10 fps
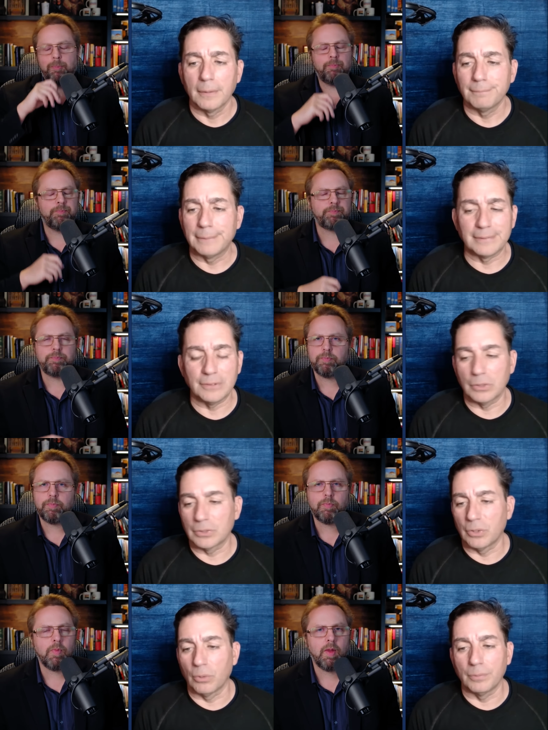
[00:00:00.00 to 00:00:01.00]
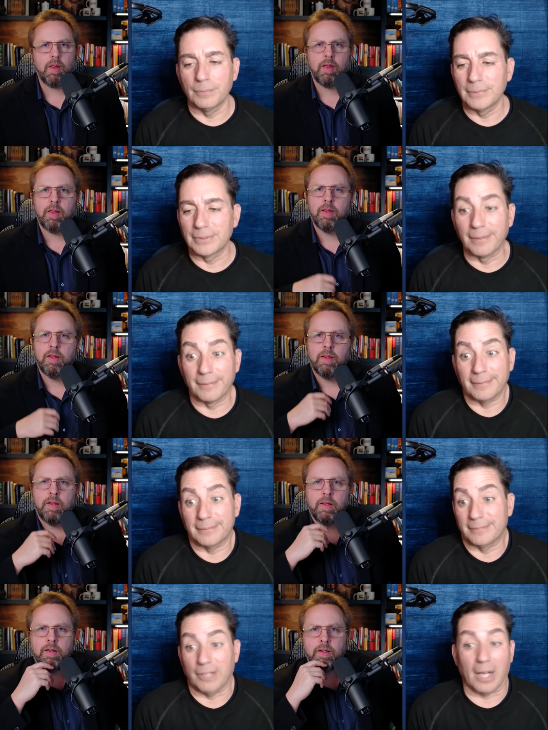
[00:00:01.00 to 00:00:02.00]
Speaker 1: there's you know, there's no there's nothing
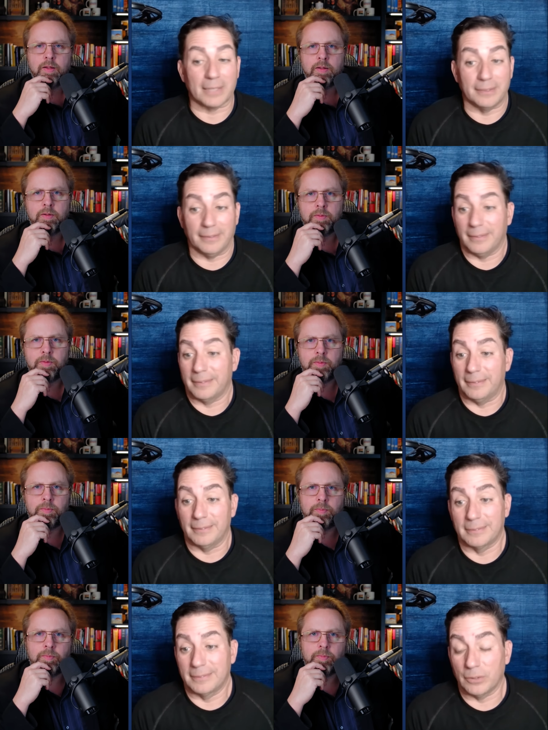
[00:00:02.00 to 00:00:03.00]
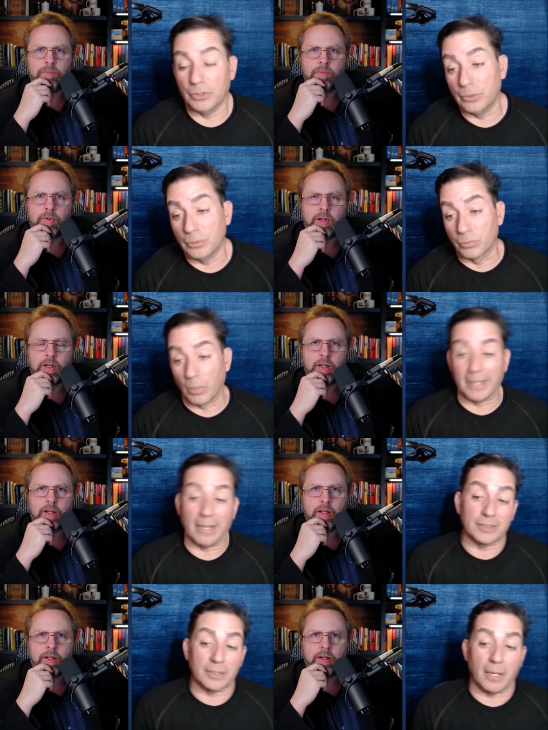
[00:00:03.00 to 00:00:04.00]
toxic. It's you know you run it
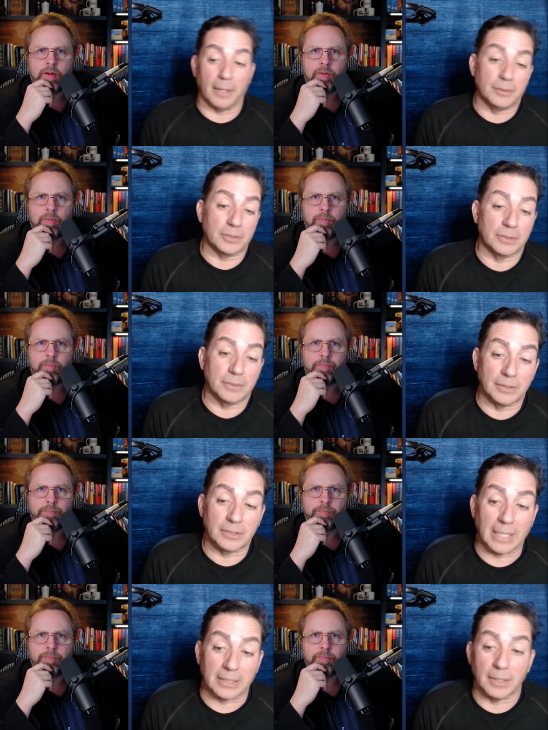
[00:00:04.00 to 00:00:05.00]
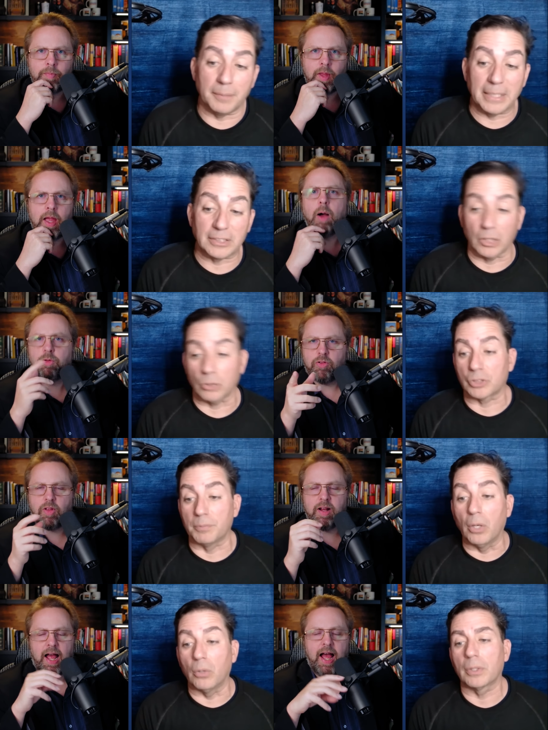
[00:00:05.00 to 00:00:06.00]
outside just because it's got it makes a little. I was just
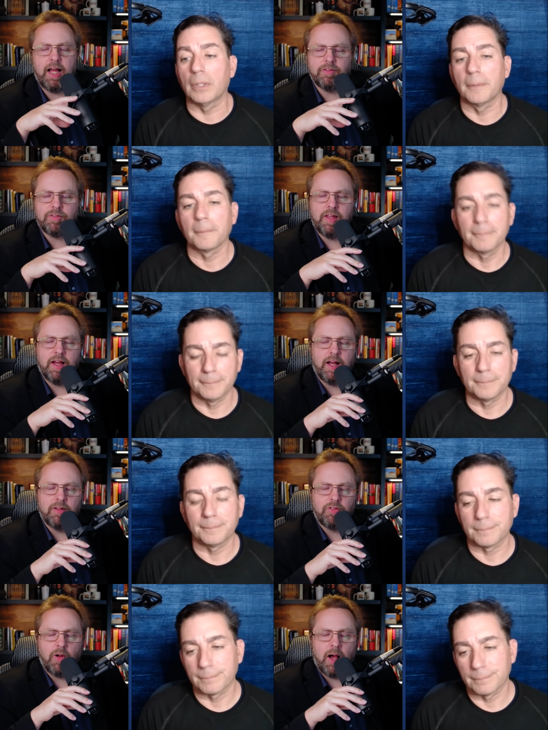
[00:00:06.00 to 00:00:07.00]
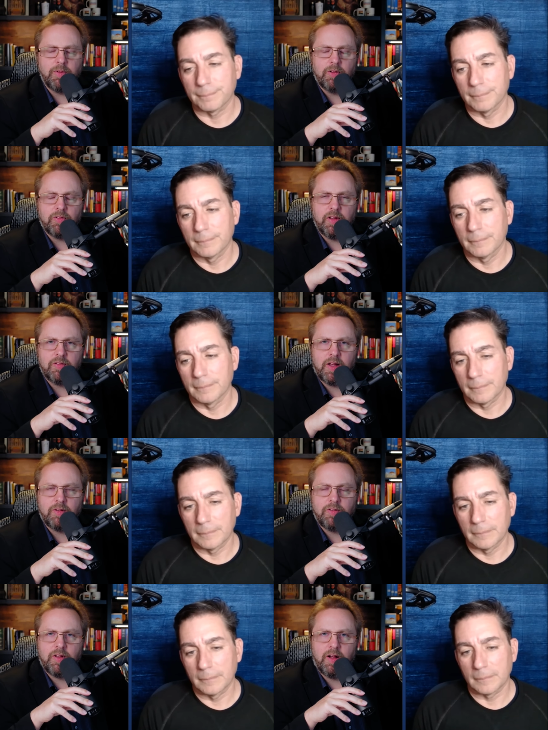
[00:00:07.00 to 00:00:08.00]
going to
Speaker 2: ask, yeah. So obviously it's
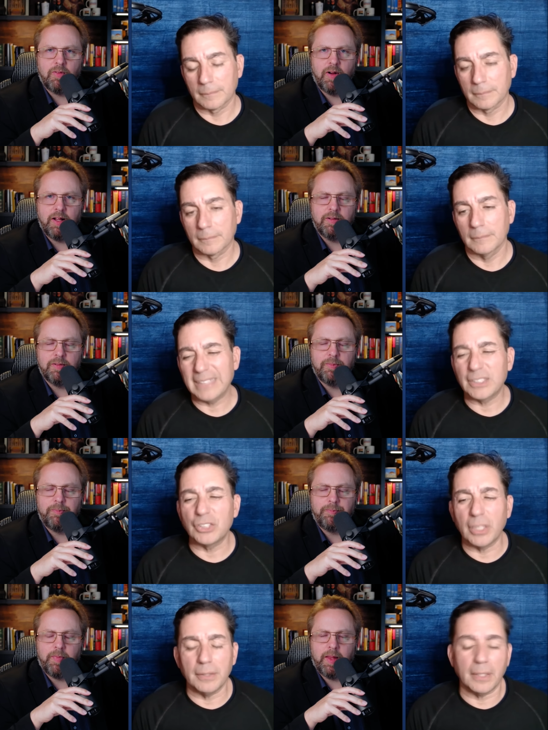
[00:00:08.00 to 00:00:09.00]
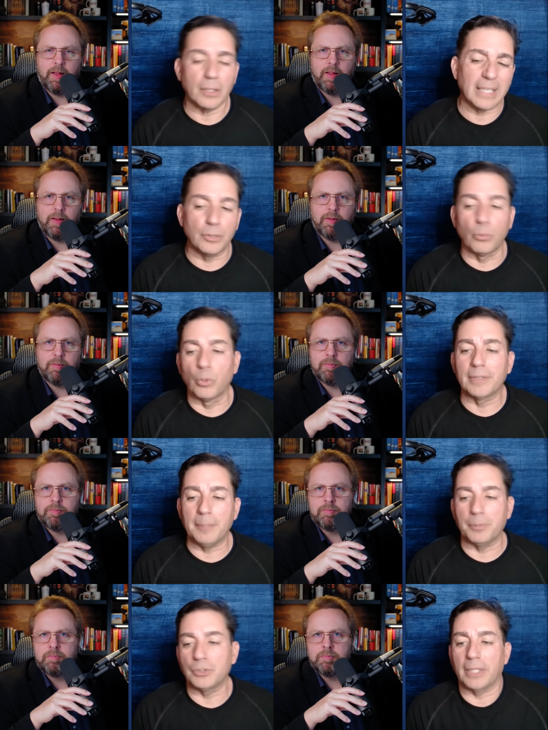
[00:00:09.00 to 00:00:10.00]
outside, right? It's
Speaker 1: a generator, yeah, like you would
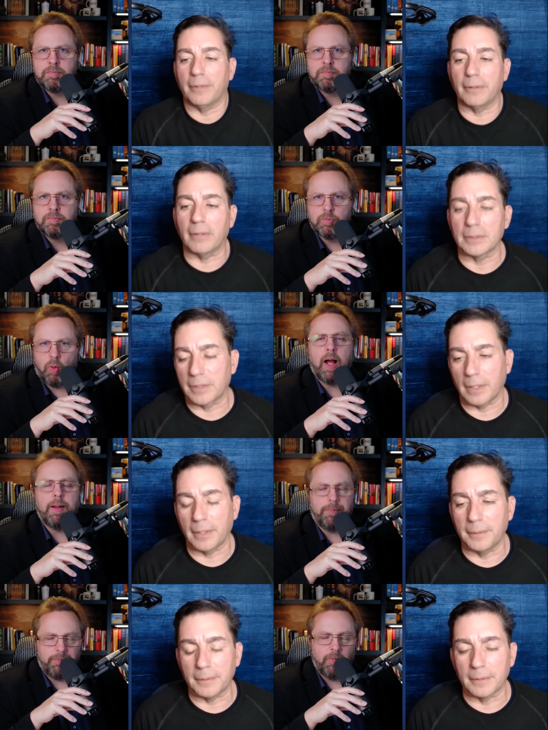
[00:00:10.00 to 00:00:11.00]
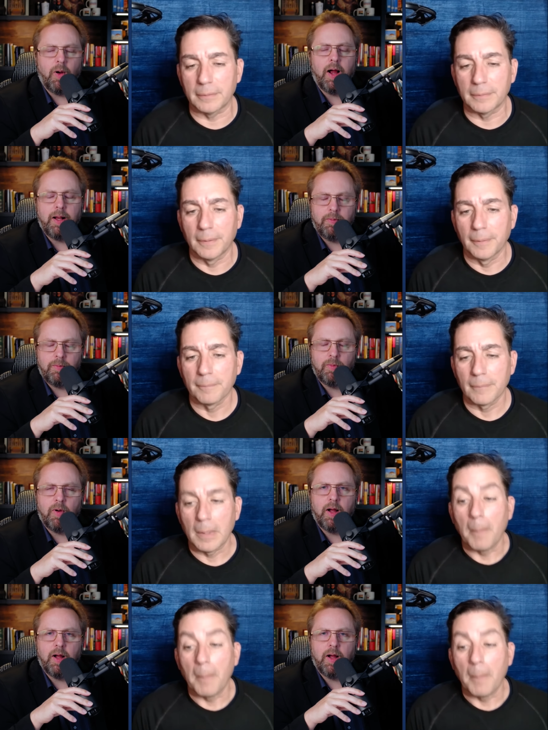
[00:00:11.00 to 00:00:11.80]
keep a generator outside, right? Right, right.